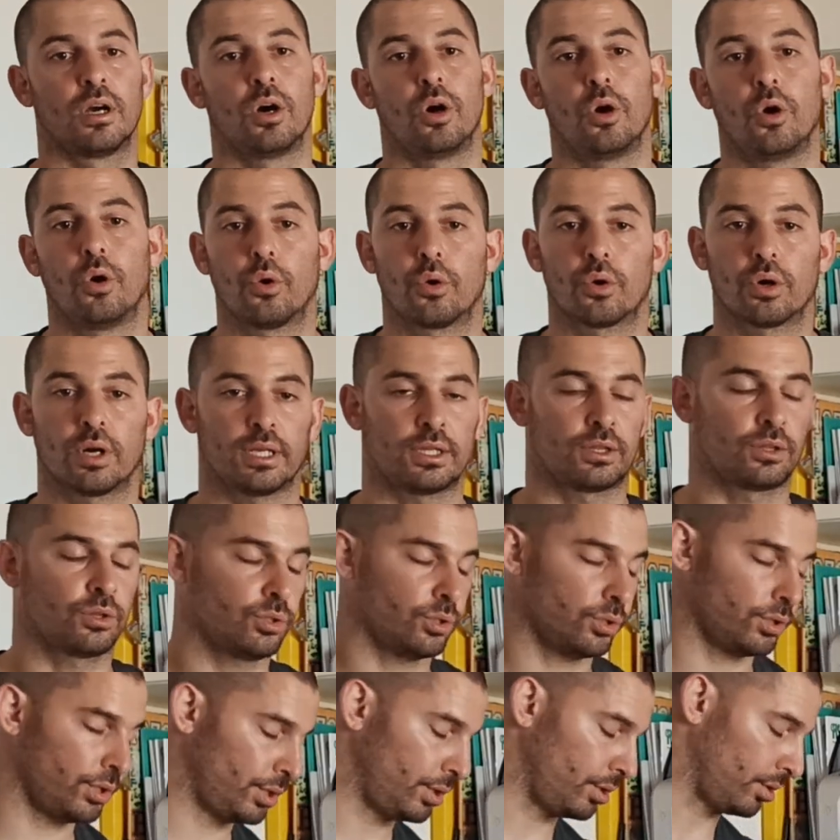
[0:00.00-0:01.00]
or a
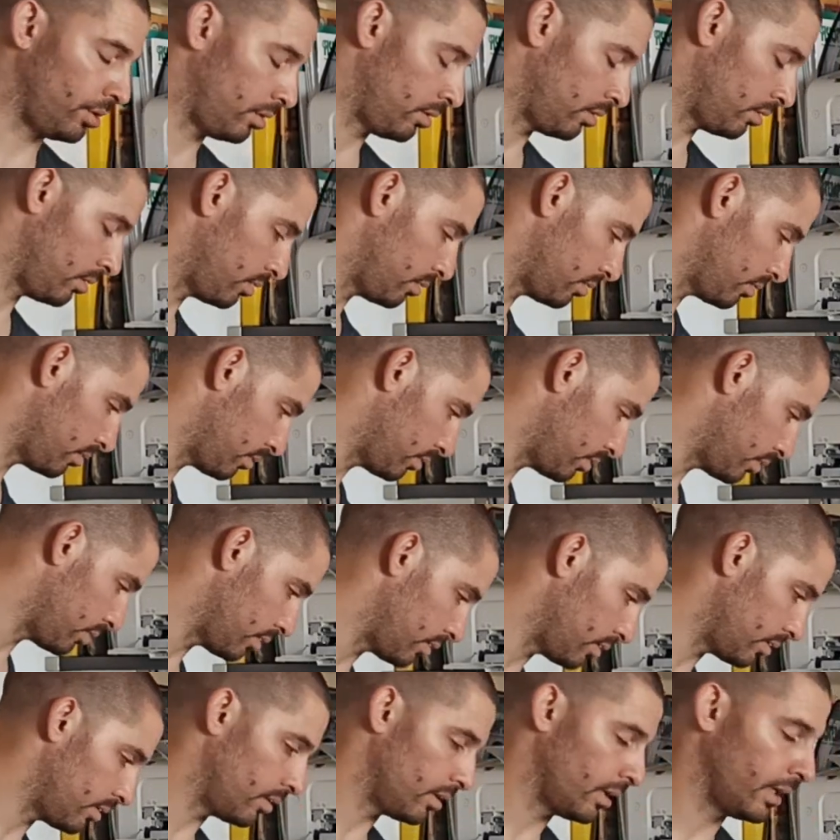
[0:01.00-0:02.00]
torsion
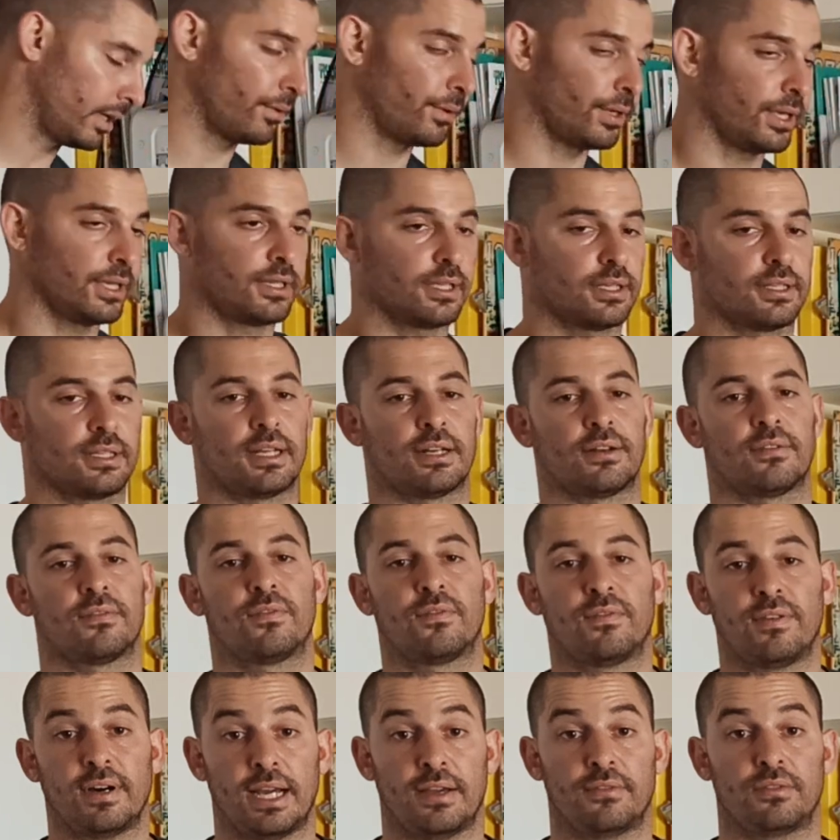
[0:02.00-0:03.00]
greater than
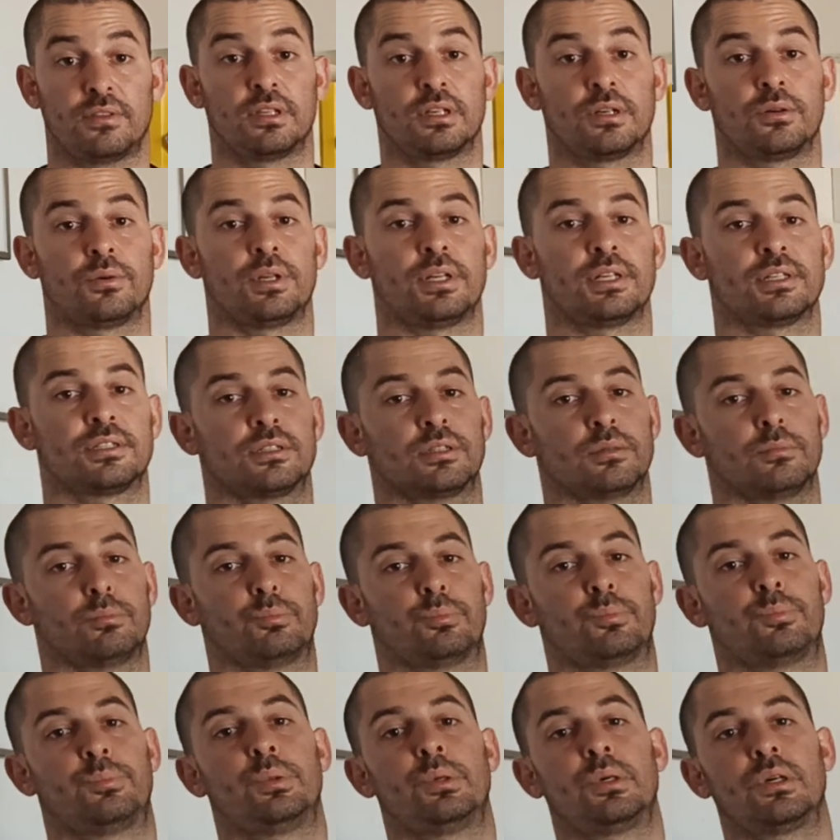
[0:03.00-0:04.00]
5 degrees
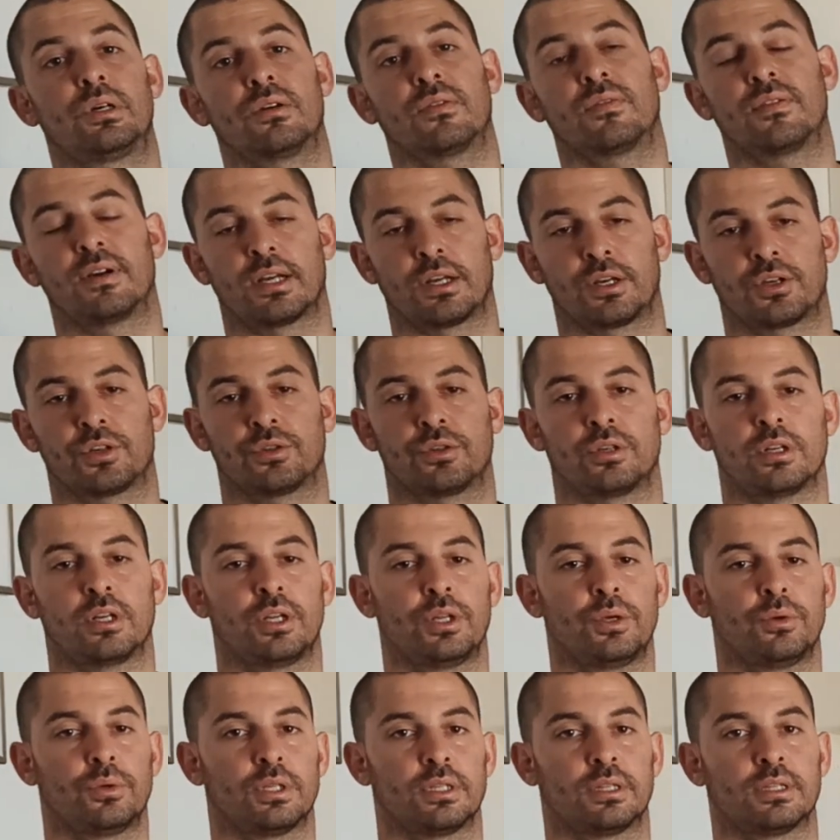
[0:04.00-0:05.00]
per functional
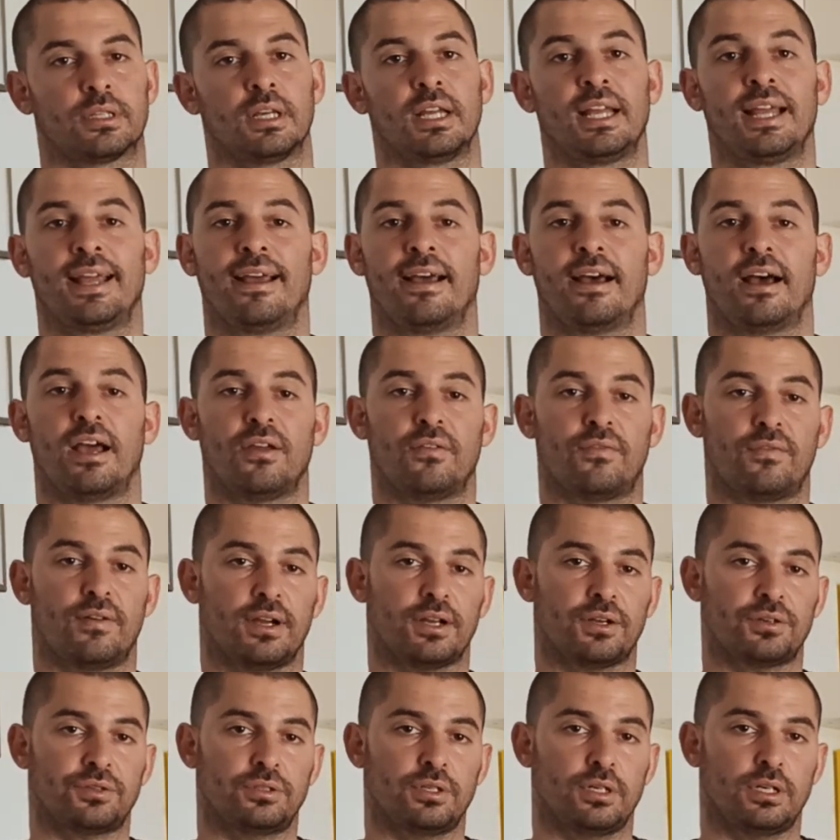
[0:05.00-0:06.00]
unit. A
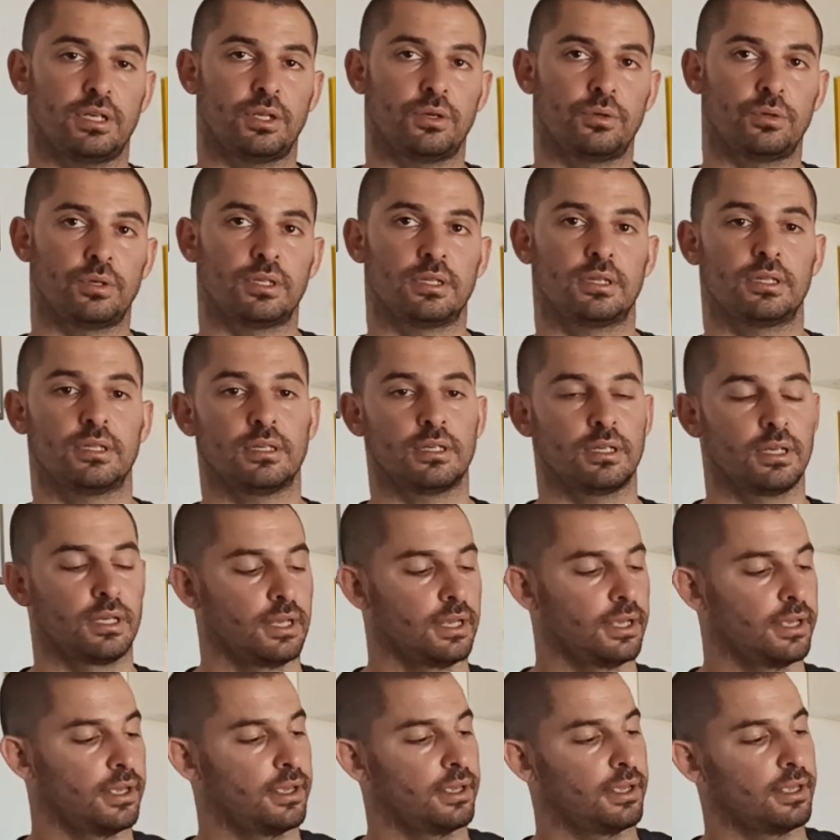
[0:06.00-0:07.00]
functional unit
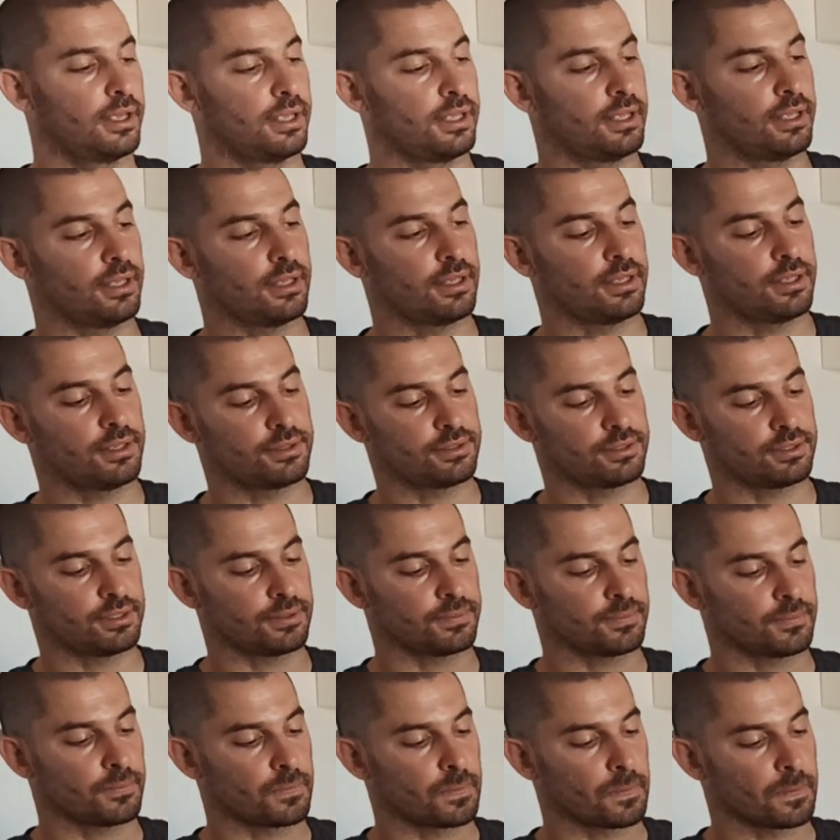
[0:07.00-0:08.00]
is
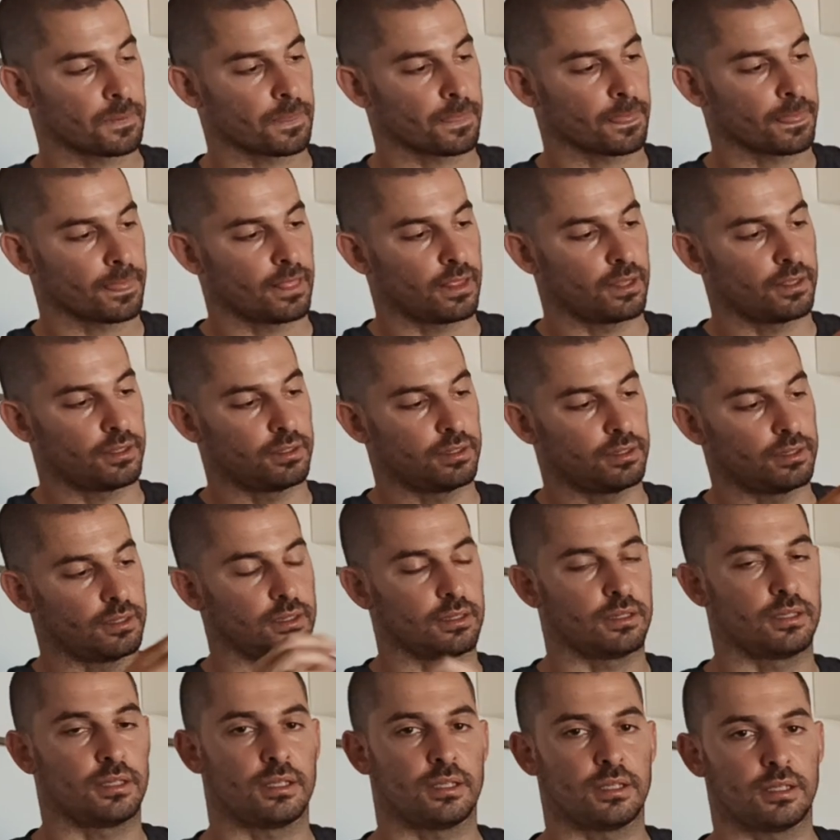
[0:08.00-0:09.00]

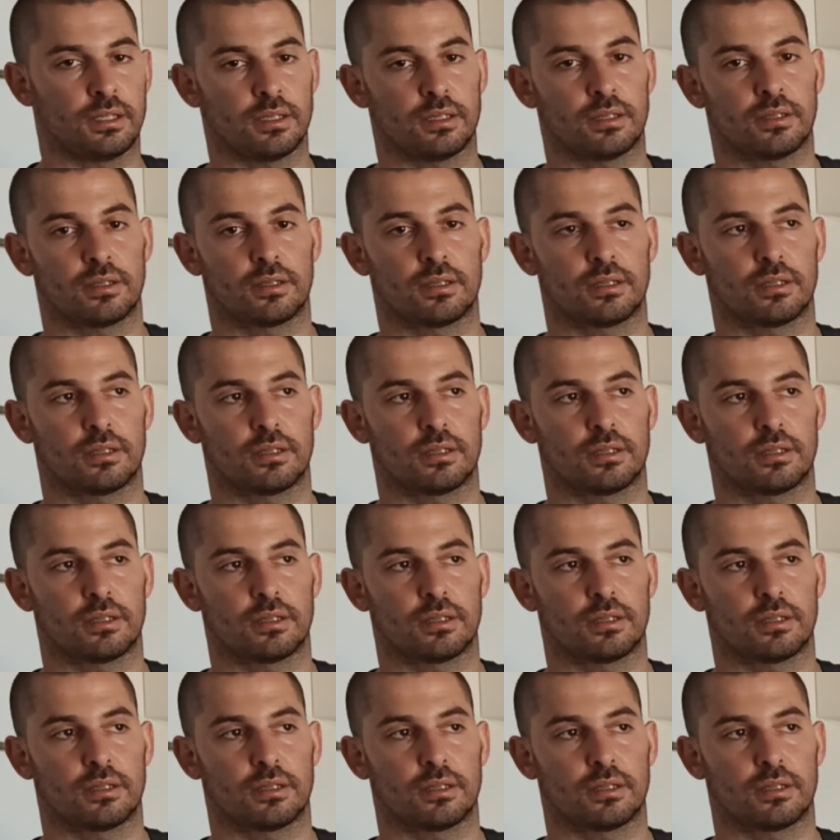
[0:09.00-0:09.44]
the